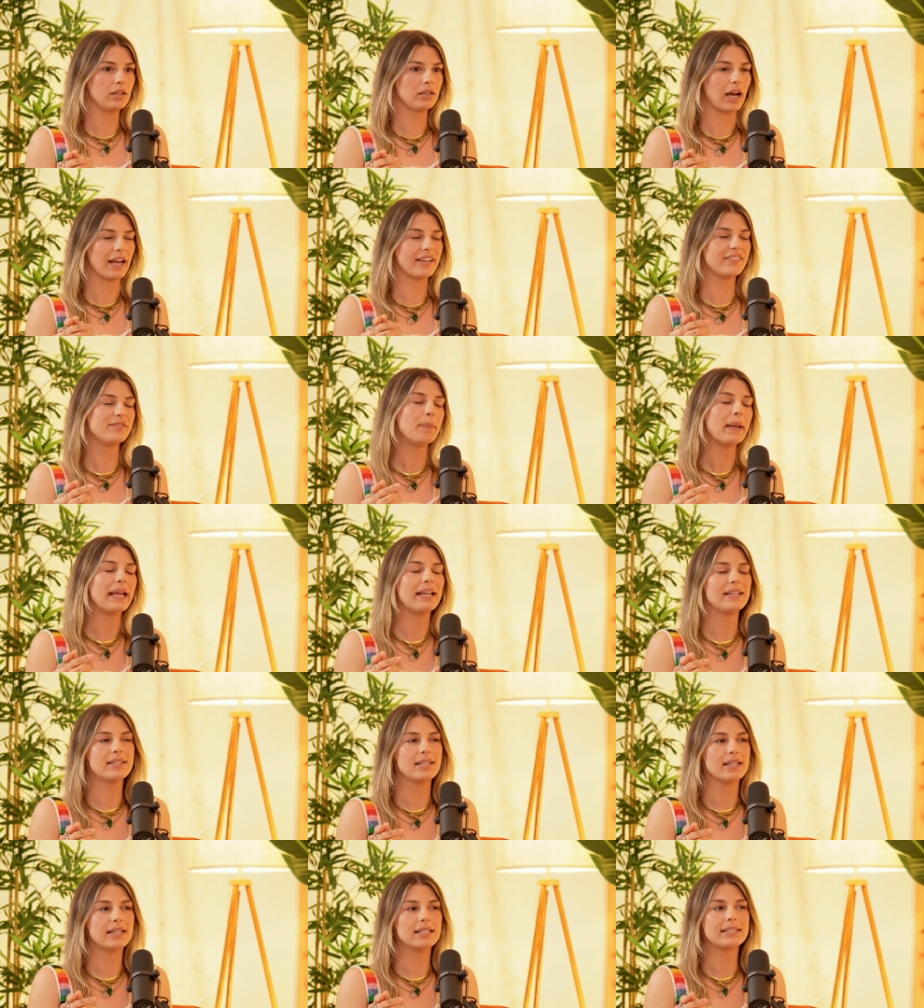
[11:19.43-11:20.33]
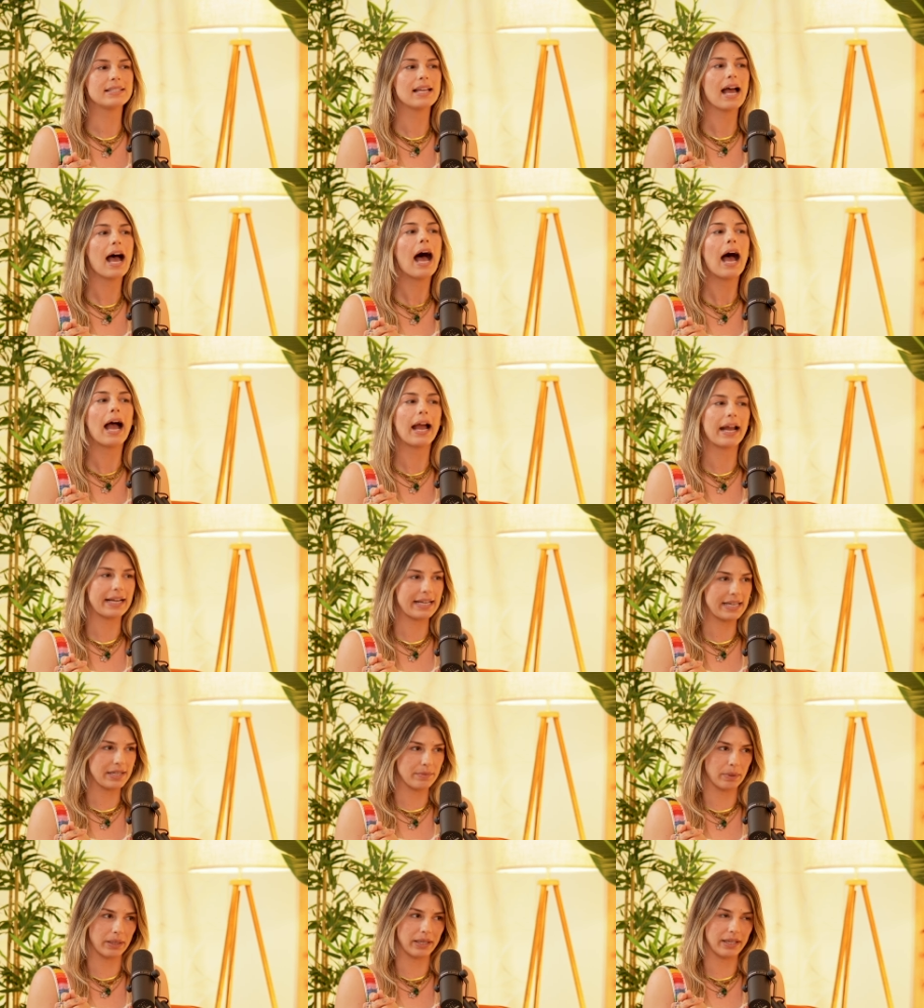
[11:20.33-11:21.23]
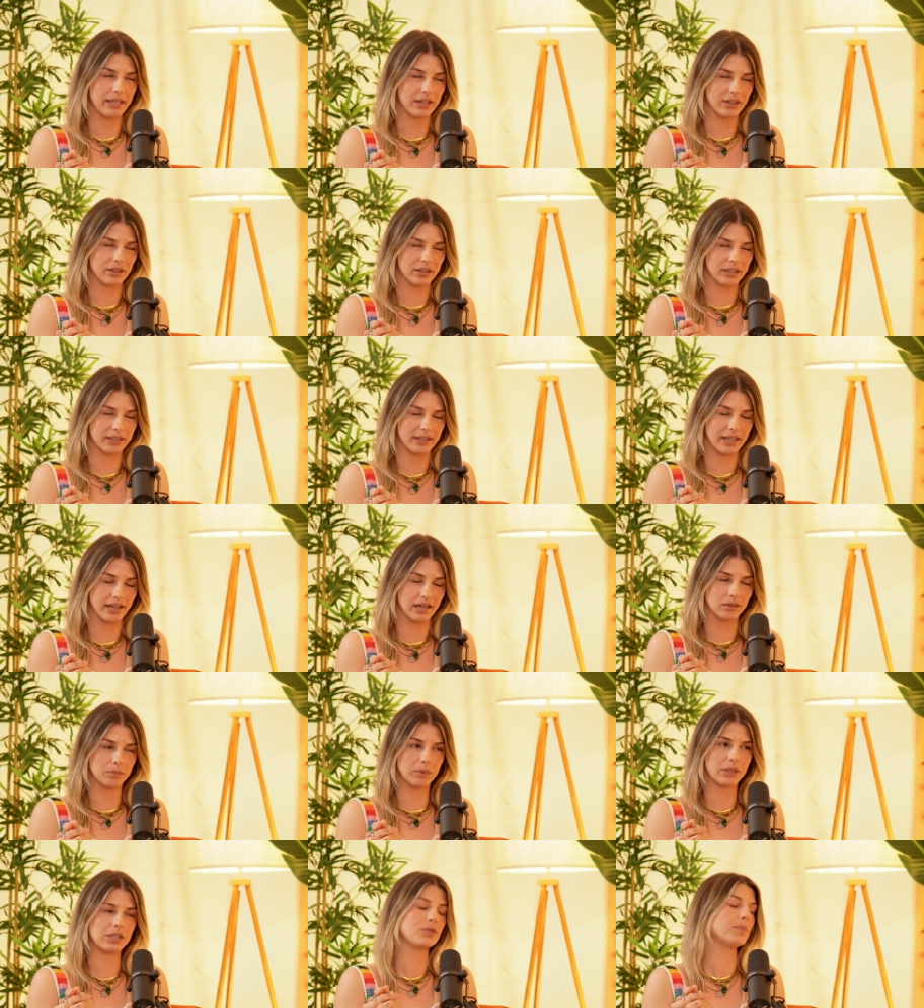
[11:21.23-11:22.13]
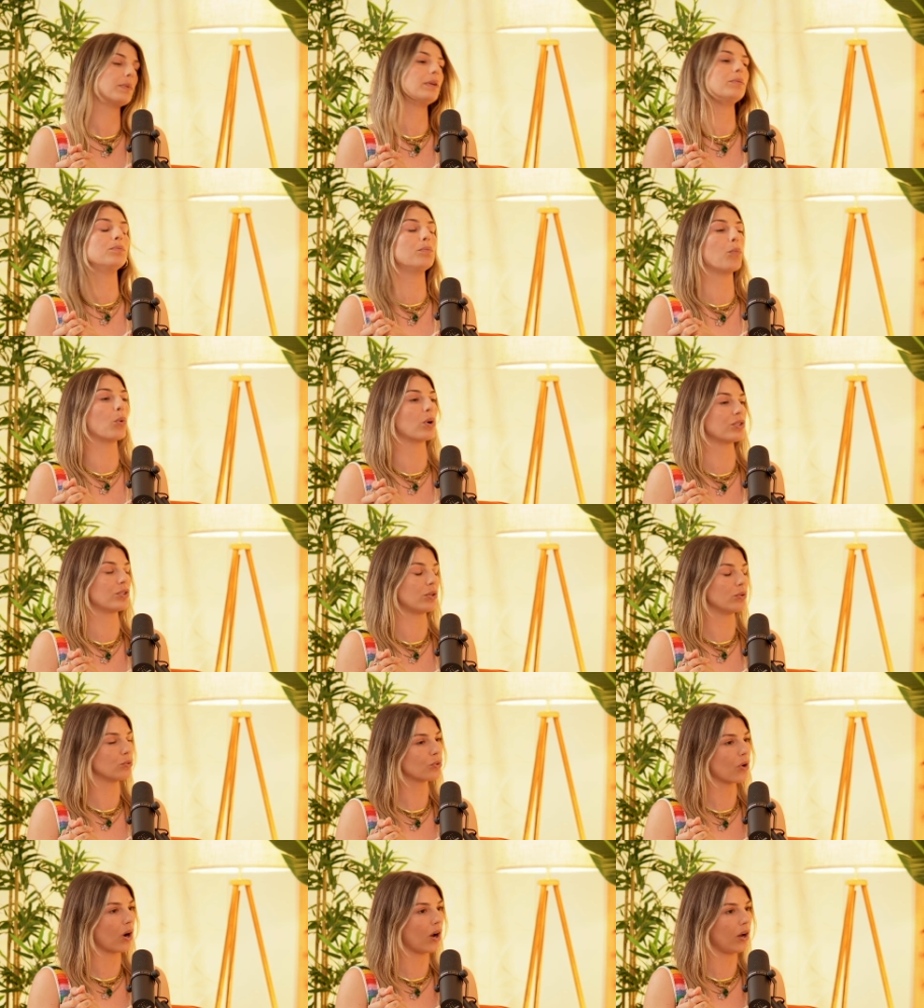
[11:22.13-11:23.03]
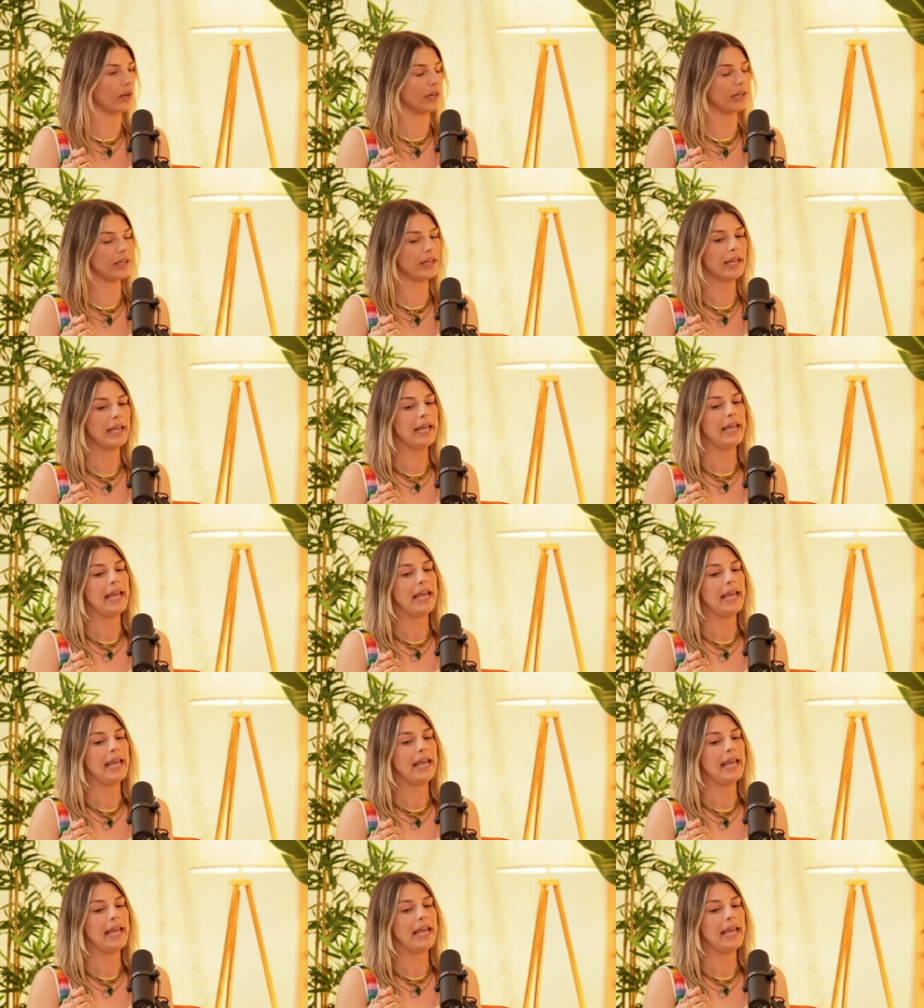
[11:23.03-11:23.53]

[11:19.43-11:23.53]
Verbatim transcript: I've painted a tiny bit here and there, but it's been more so drawing.